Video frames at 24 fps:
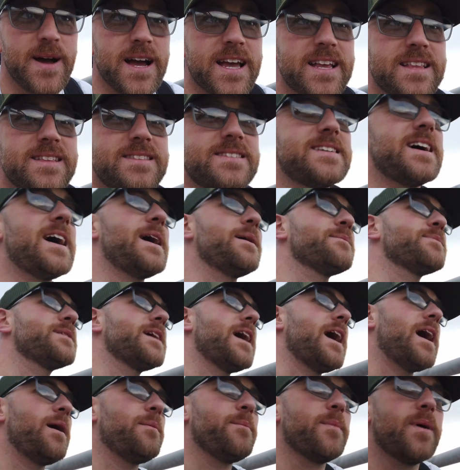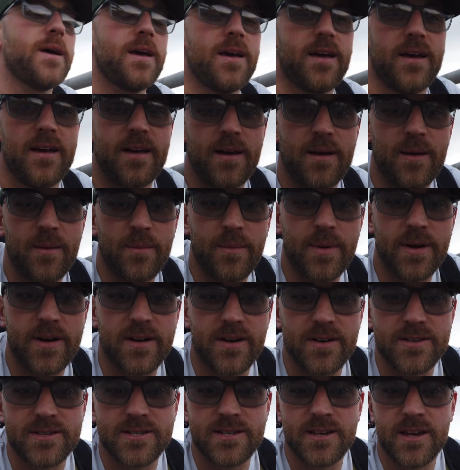my tap cat,
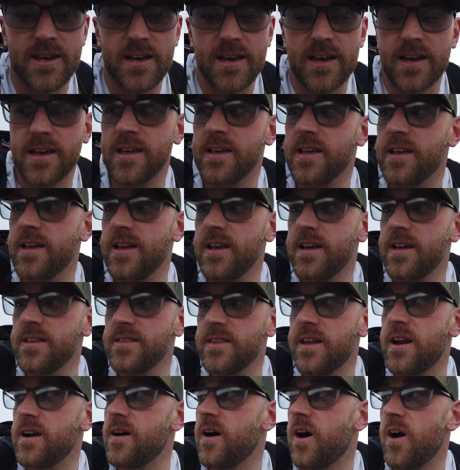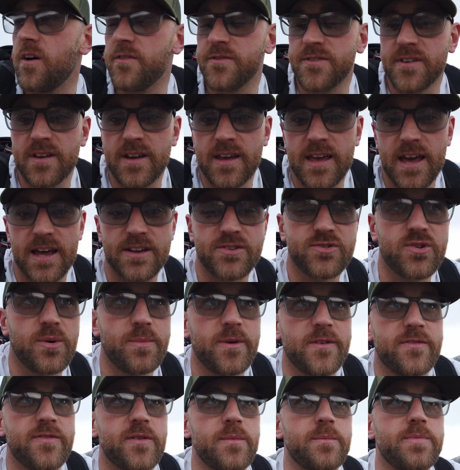because they don't often get
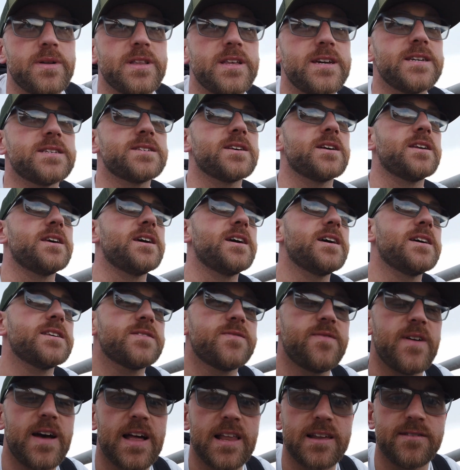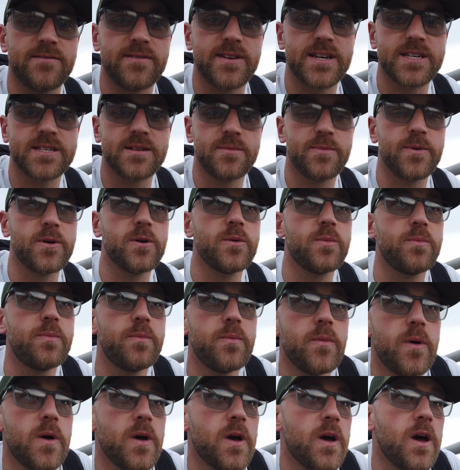trouble from police on here. It's fairly reasonable,
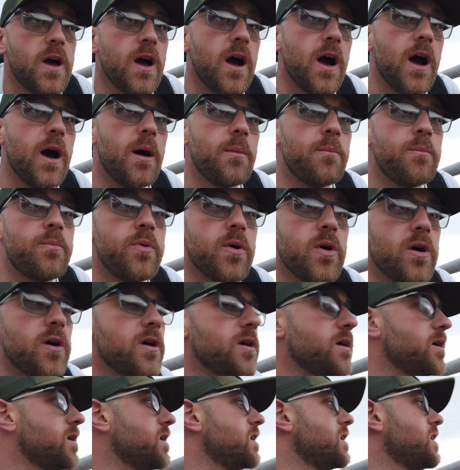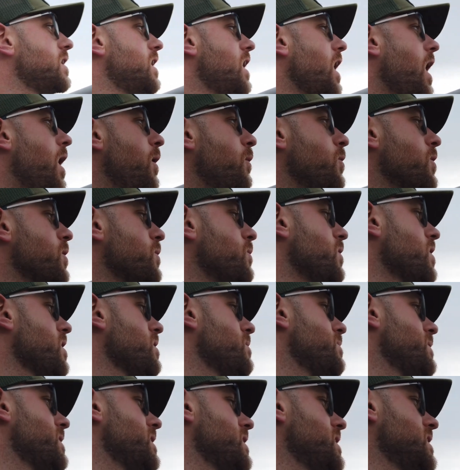but I wouldn't want
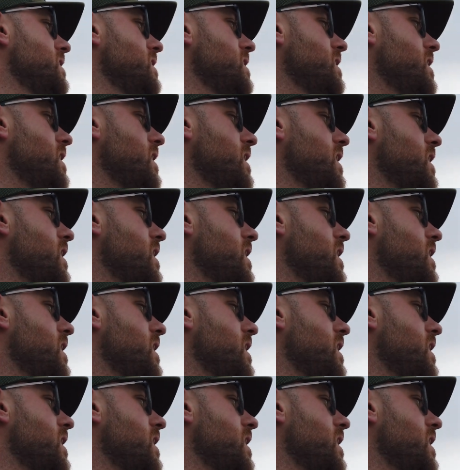to be